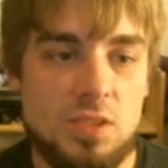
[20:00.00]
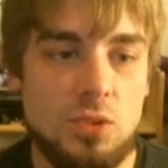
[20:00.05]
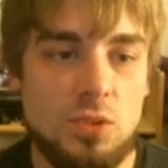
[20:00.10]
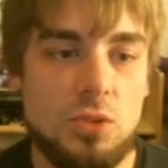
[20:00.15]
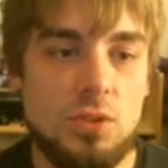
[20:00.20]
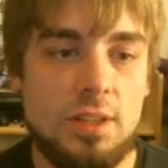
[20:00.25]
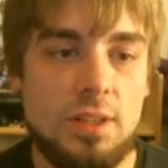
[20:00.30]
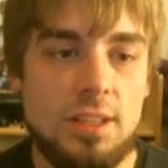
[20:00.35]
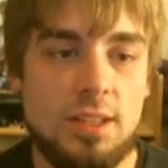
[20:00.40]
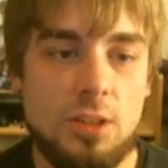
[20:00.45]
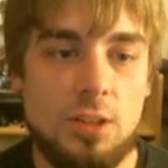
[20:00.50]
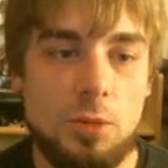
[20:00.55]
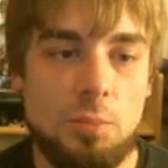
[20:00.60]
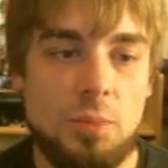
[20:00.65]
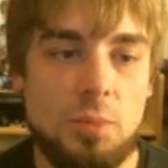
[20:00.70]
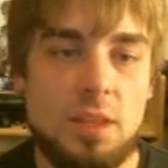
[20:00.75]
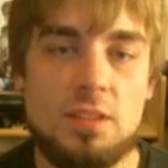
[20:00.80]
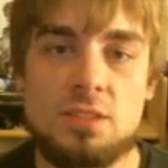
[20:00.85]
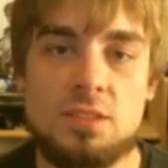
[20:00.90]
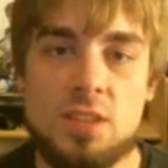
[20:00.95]
a little
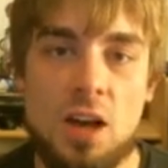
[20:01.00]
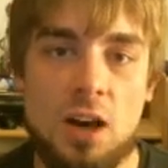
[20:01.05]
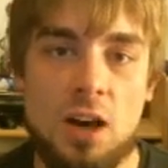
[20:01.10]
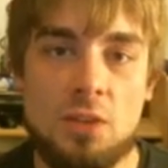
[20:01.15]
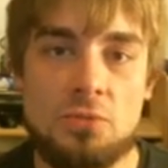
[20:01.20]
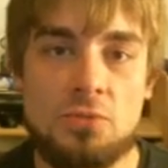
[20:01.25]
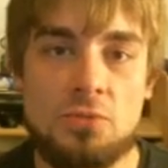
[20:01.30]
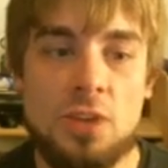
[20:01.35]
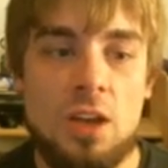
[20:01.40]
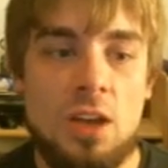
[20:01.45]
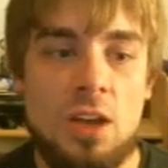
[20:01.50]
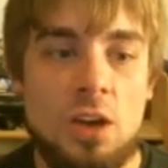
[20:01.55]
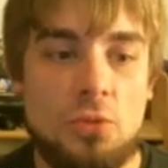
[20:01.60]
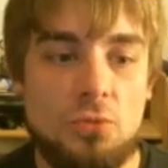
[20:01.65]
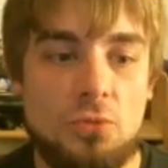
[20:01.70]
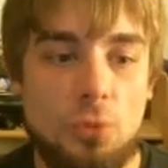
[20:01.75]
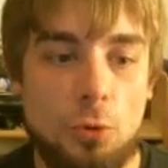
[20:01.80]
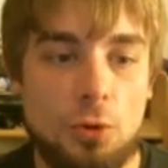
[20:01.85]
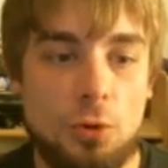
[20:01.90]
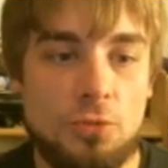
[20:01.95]
bit tough
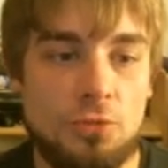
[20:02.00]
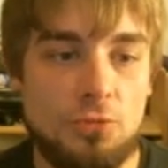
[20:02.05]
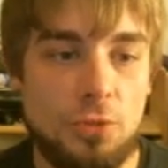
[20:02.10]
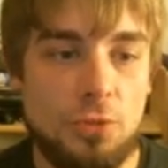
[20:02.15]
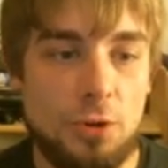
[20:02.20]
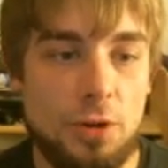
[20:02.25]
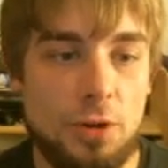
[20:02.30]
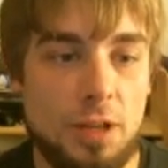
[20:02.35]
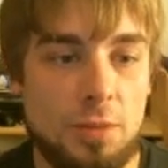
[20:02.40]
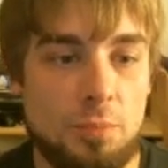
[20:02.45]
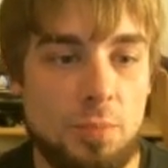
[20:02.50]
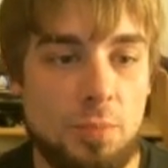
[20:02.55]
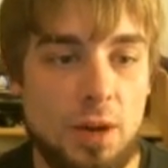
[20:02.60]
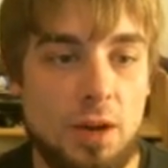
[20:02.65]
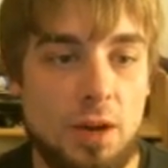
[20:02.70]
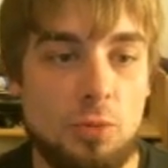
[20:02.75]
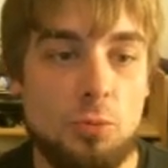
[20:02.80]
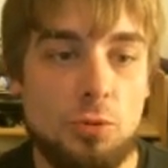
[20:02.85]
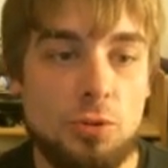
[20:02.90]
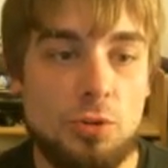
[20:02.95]
for Furret,
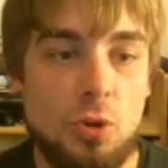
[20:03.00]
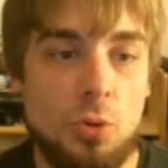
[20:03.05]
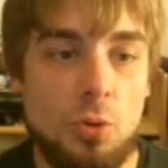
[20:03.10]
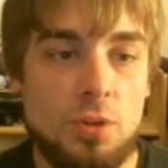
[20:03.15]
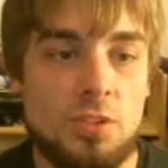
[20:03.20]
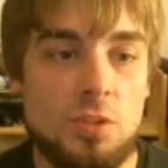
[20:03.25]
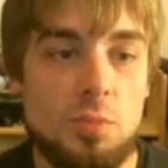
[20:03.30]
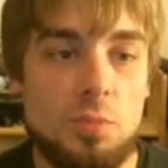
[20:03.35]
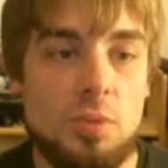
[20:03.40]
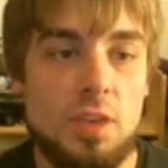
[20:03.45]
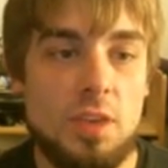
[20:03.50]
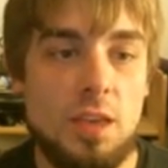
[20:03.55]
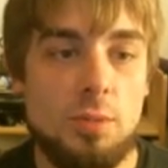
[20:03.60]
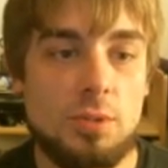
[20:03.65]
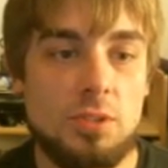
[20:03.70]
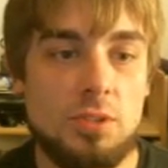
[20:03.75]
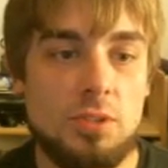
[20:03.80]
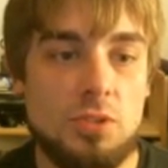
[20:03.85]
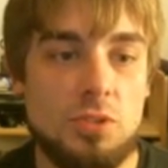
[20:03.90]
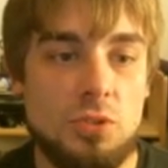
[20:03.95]
but we're going to be
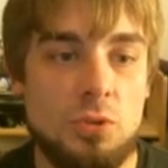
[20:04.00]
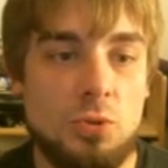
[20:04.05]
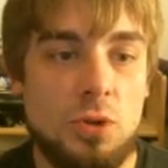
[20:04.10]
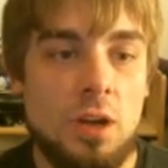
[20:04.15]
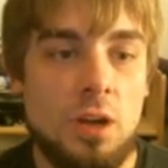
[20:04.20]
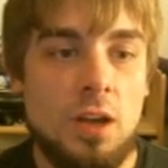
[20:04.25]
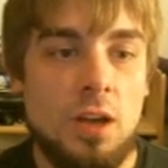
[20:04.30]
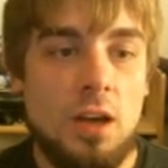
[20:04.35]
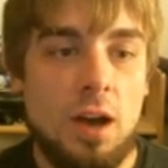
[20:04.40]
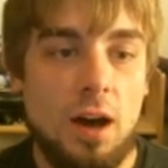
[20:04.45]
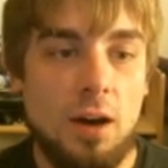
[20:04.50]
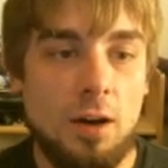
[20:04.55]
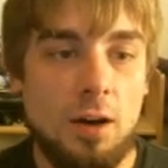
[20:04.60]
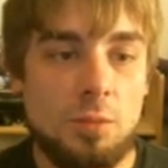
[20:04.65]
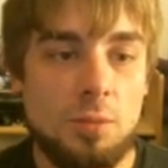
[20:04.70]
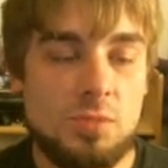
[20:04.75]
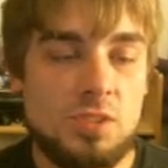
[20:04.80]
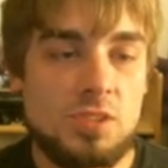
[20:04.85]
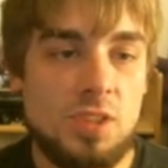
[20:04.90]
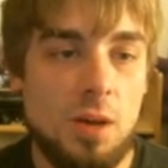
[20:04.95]
able to do
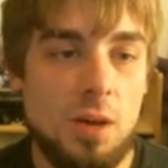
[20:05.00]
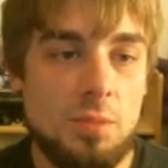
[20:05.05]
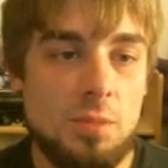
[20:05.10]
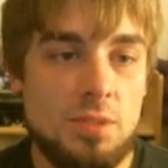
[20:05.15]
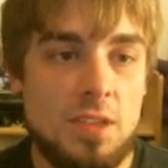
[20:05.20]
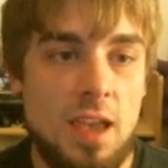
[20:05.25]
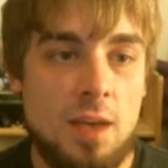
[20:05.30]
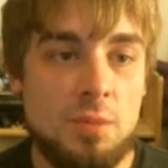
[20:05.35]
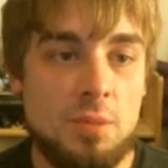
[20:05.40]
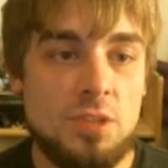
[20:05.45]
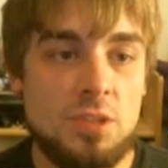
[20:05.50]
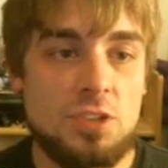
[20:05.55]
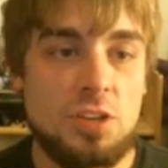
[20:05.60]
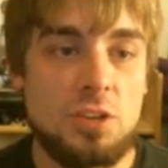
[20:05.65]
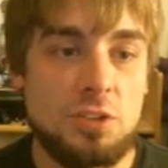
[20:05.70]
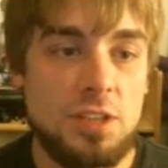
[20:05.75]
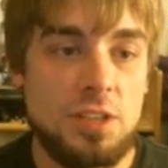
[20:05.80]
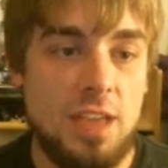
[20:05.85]
some damage here.